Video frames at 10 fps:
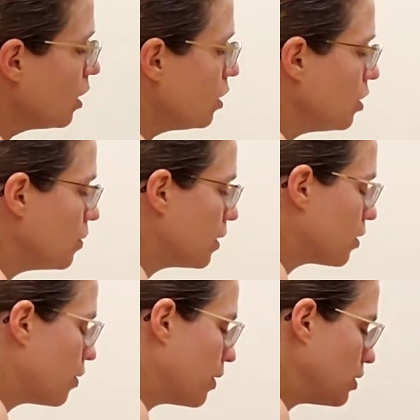you are
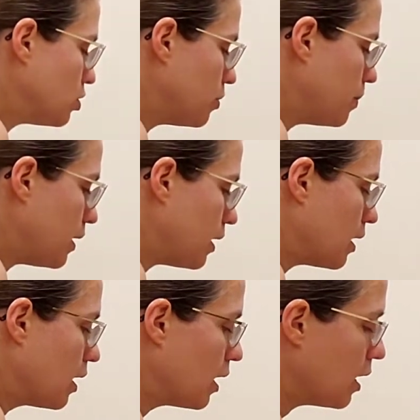going to
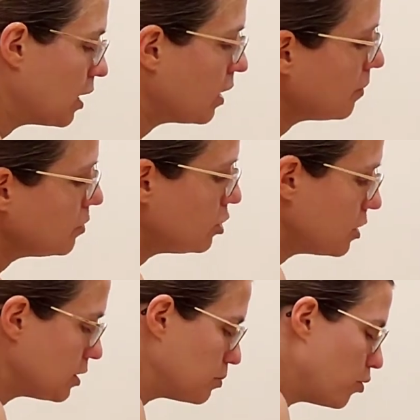be
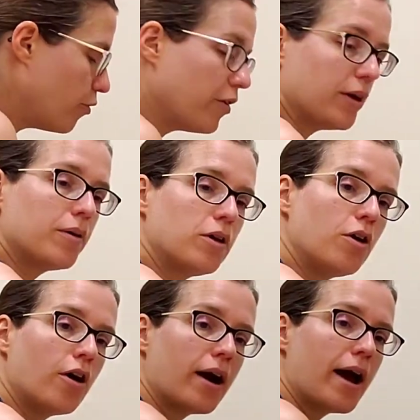just moving
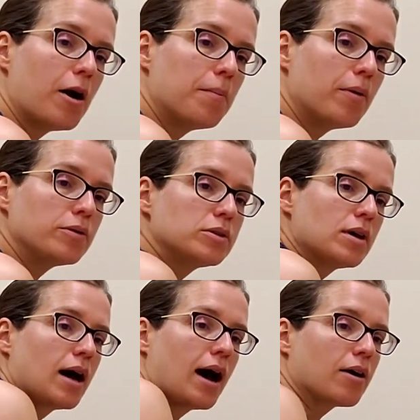your elbows
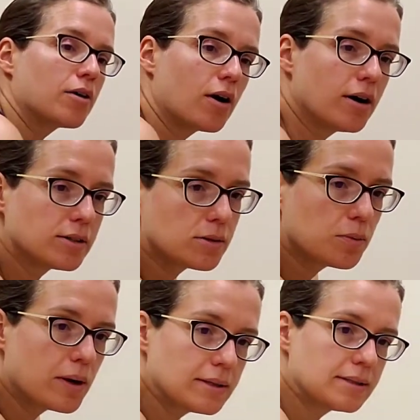across
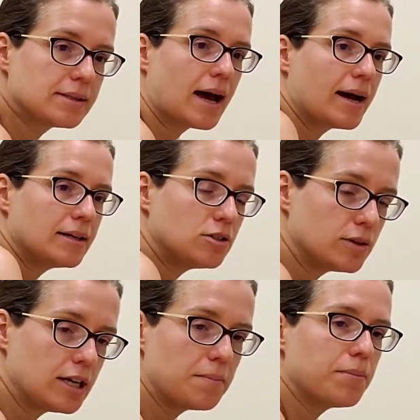one side. You
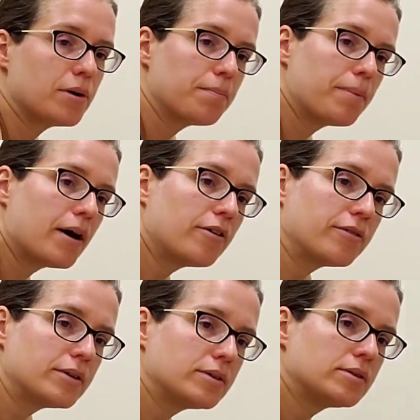keep your
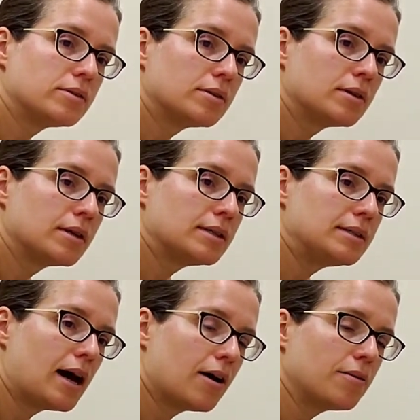pelvis
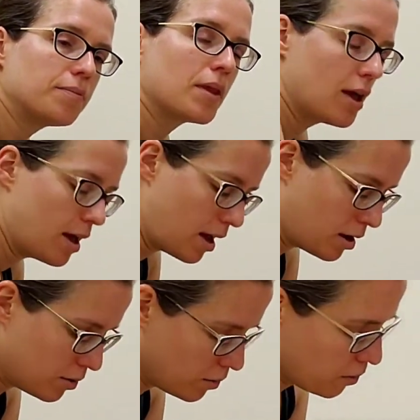down and
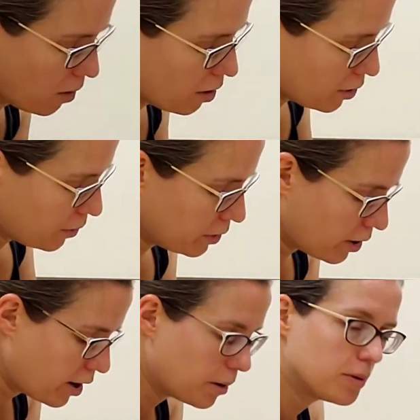you walk with your
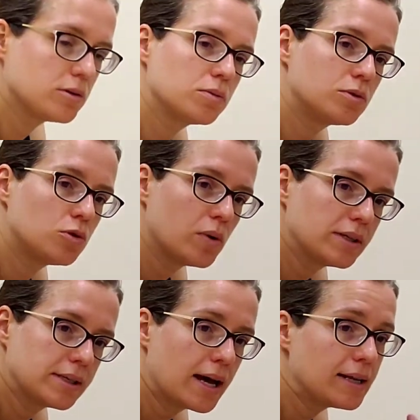elbows to one
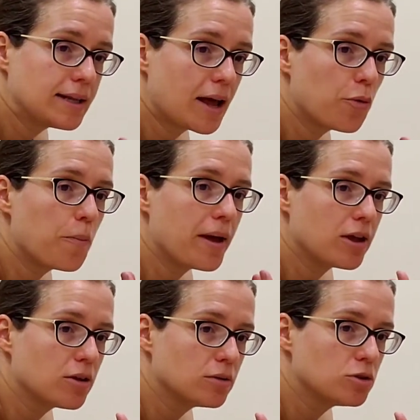side. That will
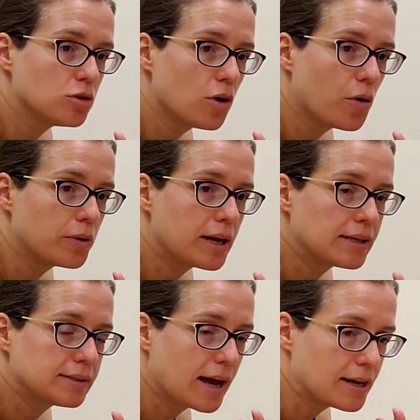make you to go on a
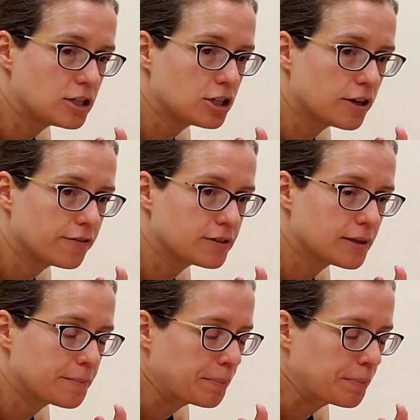side shift.